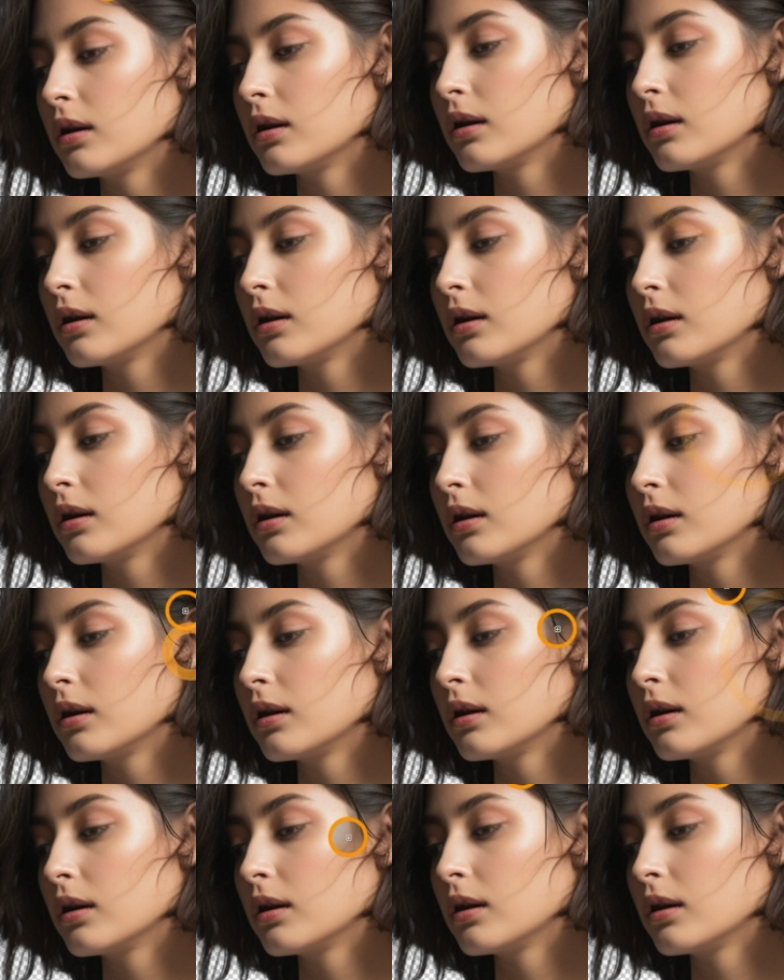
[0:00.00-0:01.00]

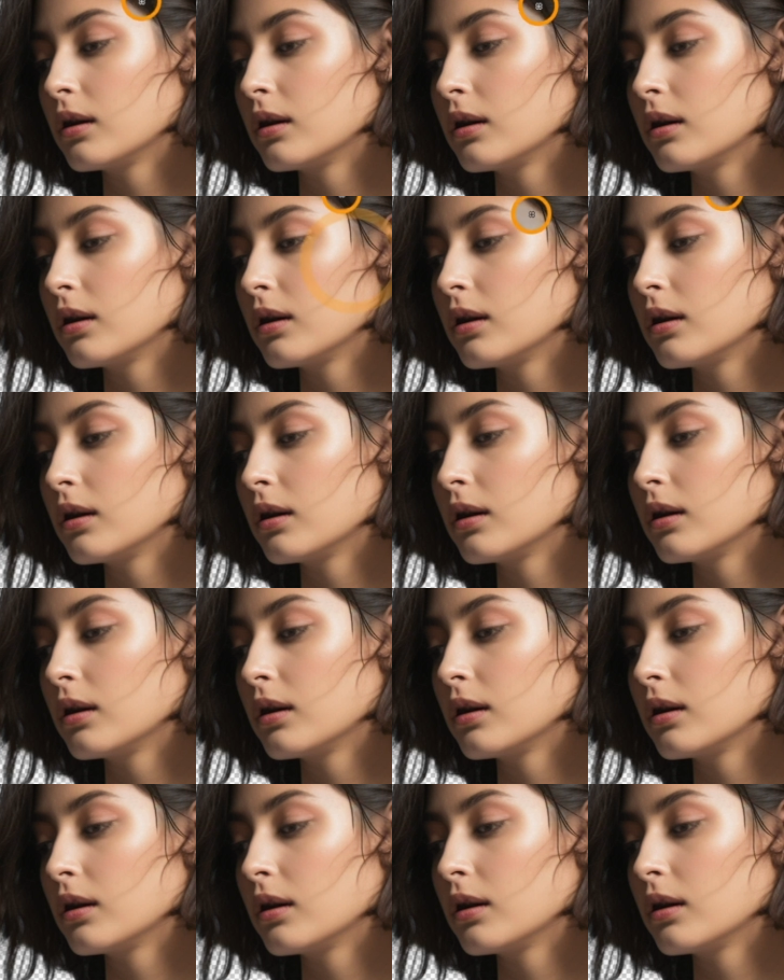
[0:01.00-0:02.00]

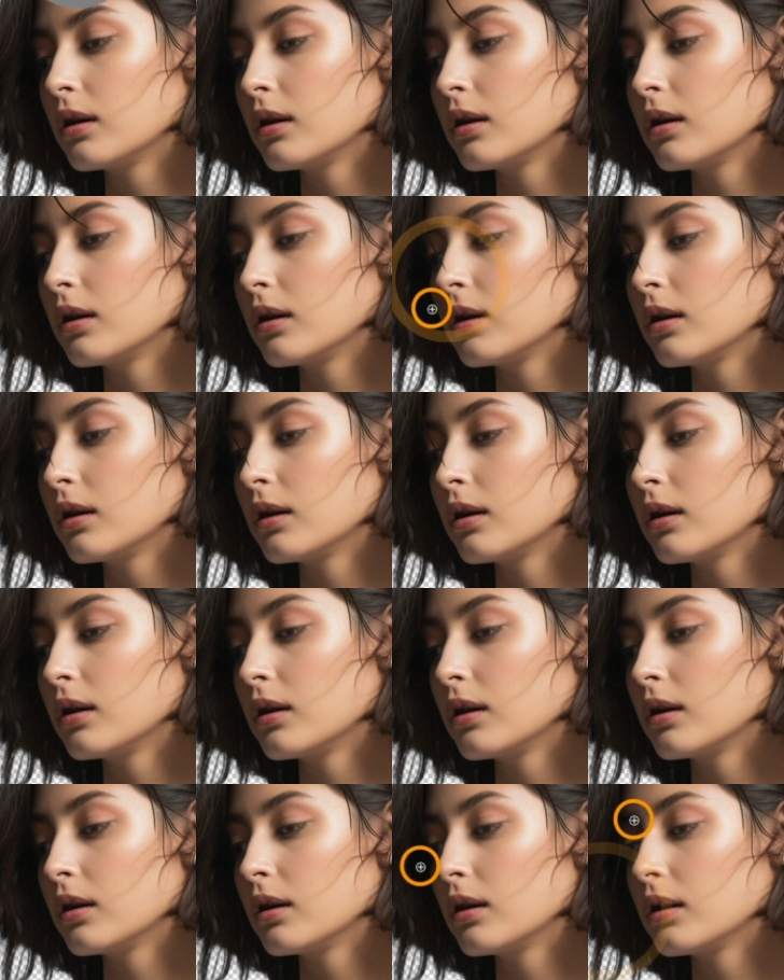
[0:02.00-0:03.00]

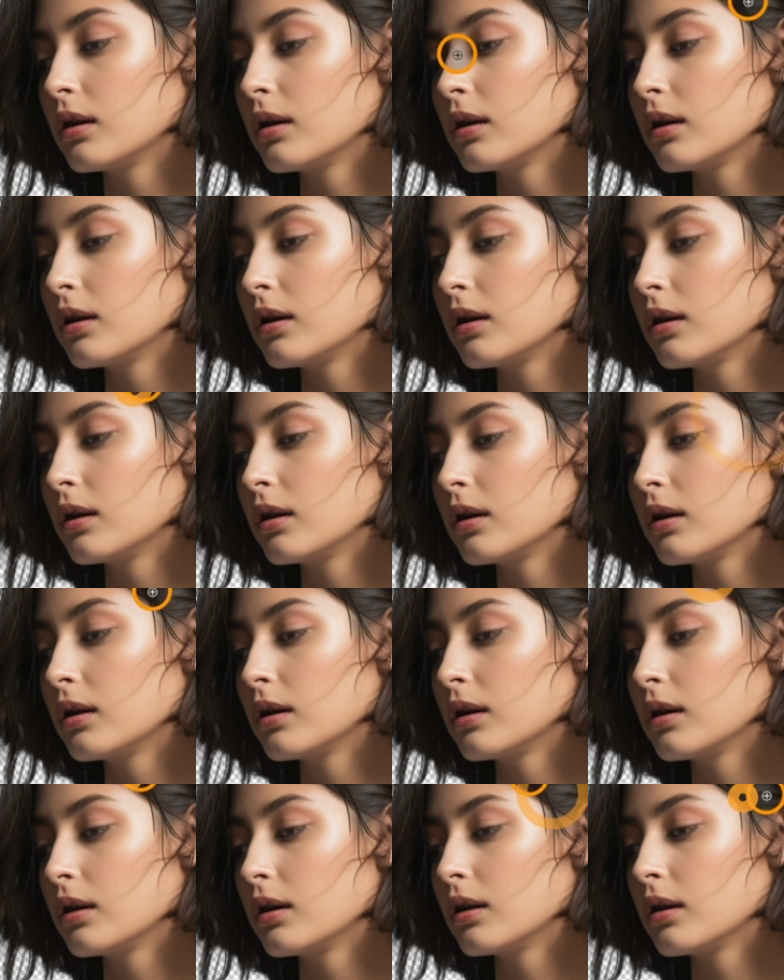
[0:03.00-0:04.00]

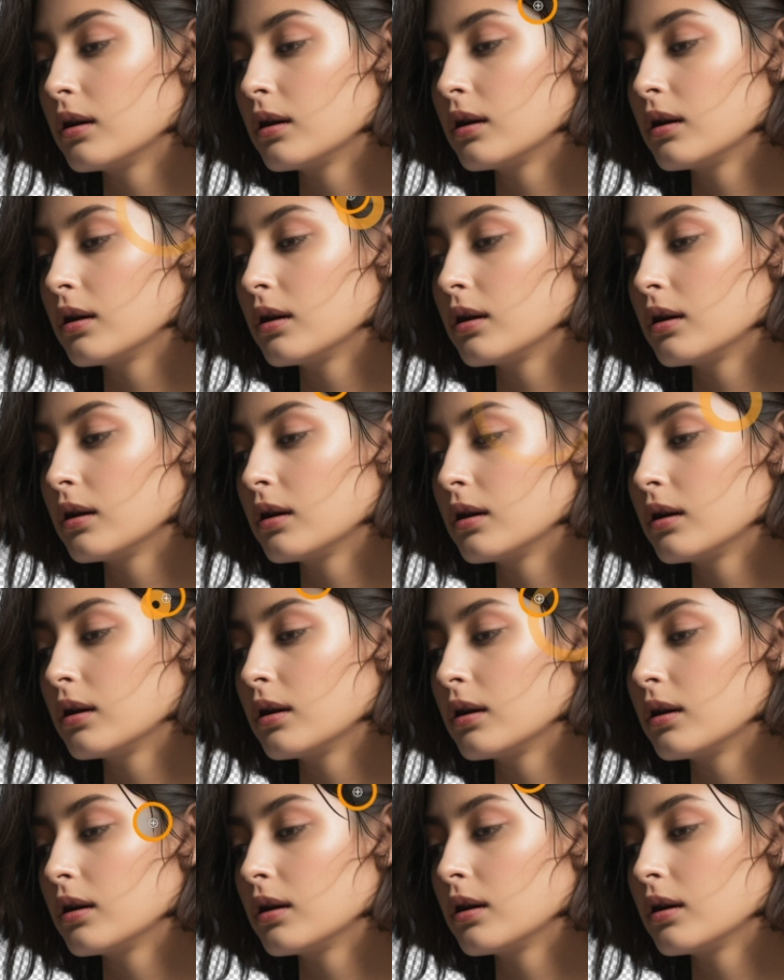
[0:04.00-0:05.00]

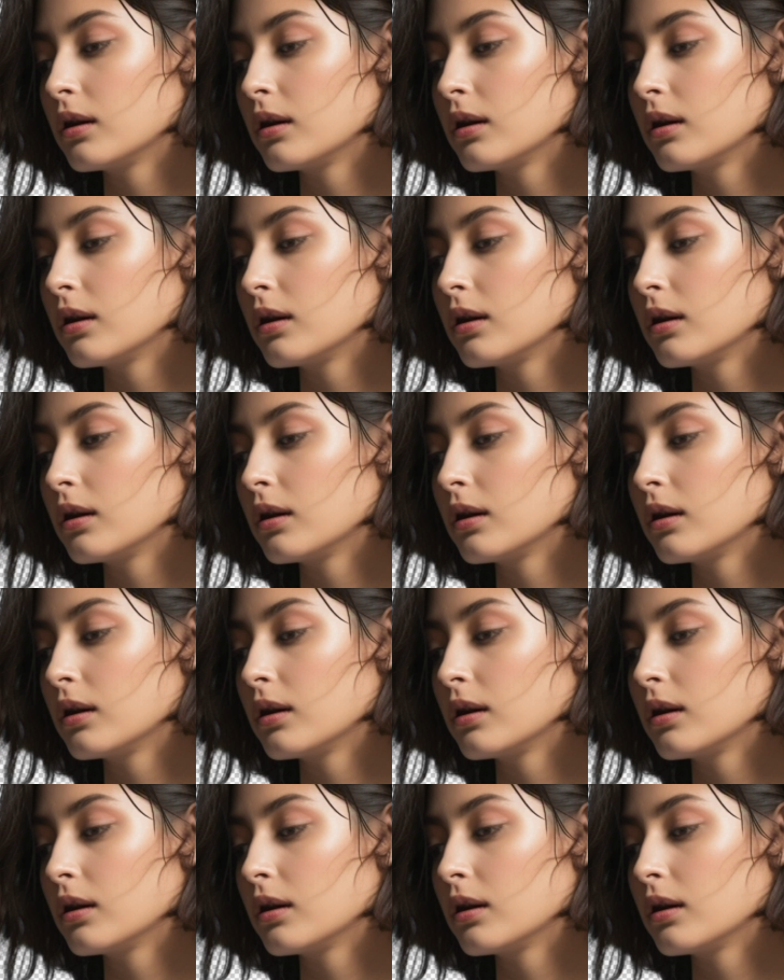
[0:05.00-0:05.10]
(silence)